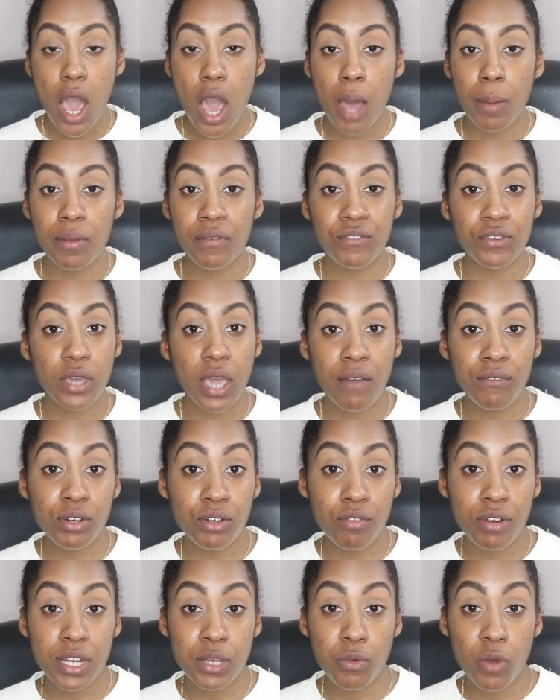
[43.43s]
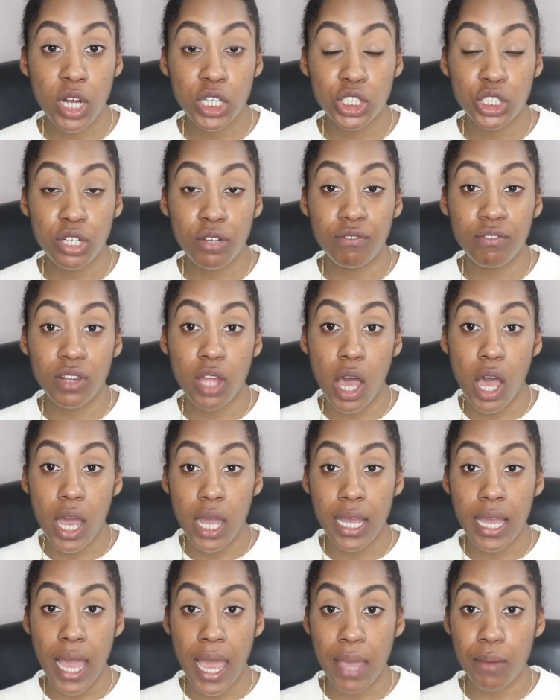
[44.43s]
If you haven't already watched the
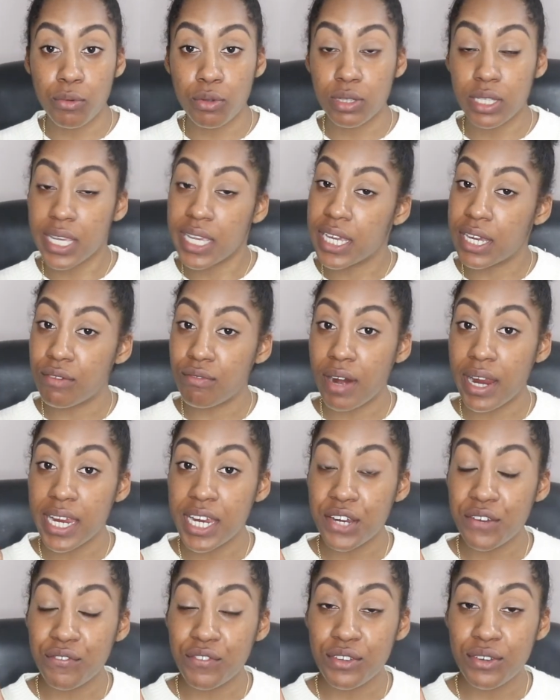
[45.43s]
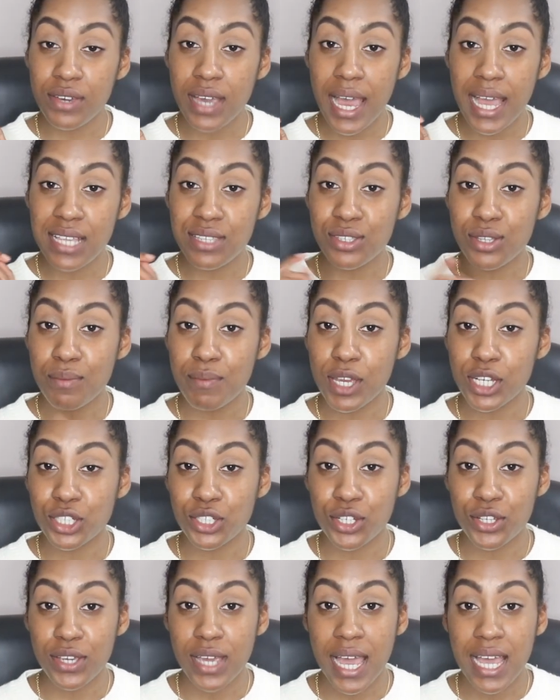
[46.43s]
vlog, I will link it right here for you guys, so make
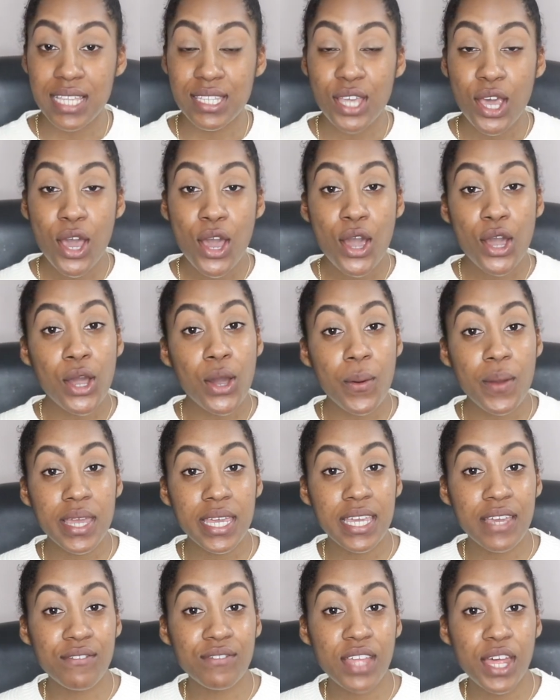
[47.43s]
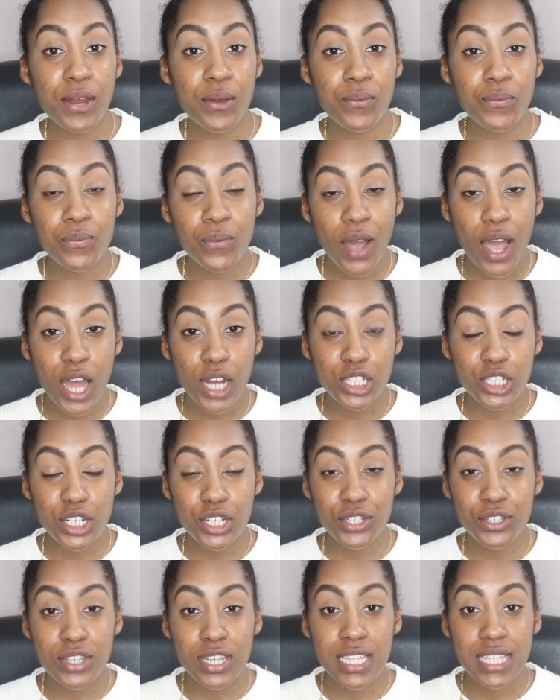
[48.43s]
sure you guys go and give that a watch
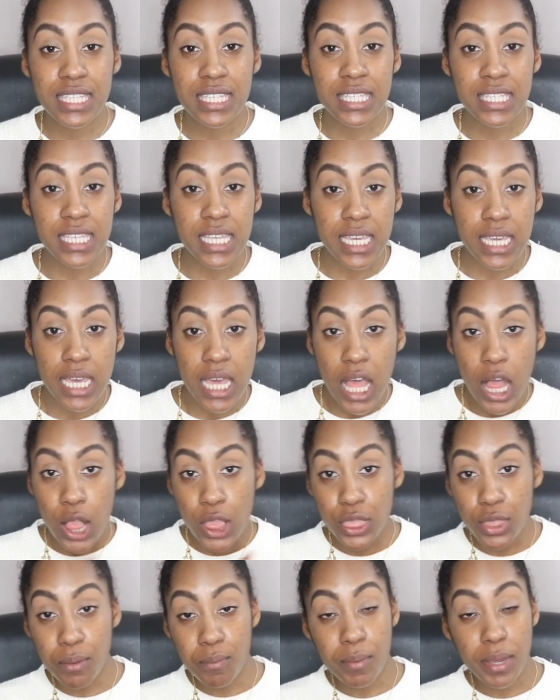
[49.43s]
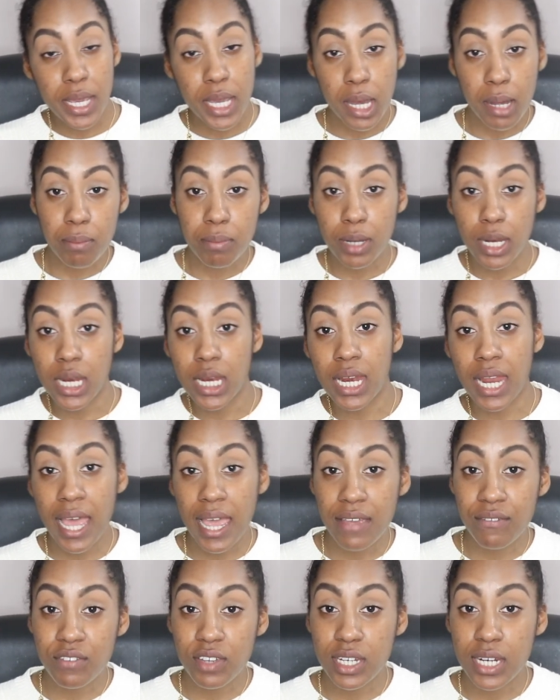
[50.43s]
and you can see the makeup
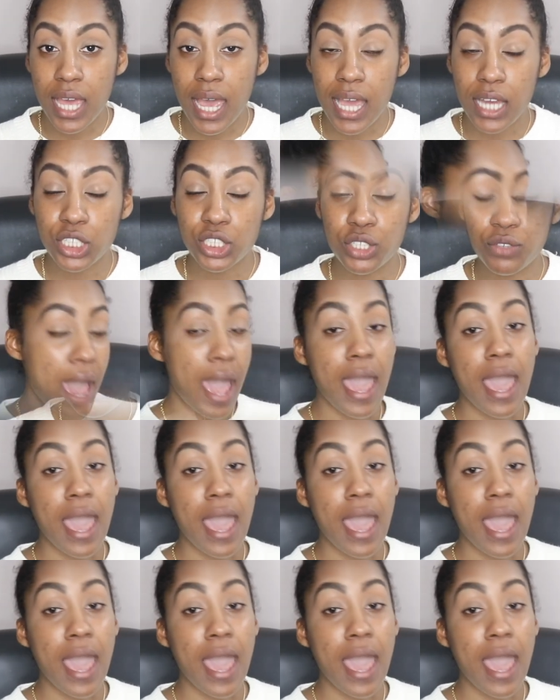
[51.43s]
live in action.